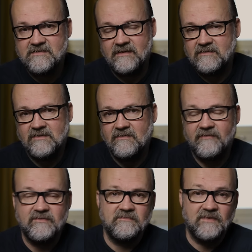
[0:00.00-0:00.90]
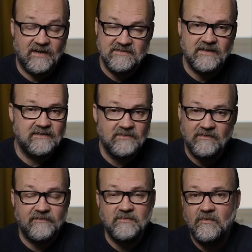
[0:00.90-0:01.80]
and you don't have to, like I said, you
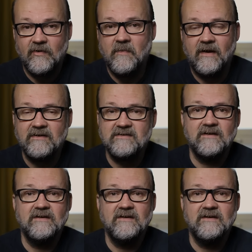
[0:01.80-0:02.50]
don't have to worry about it,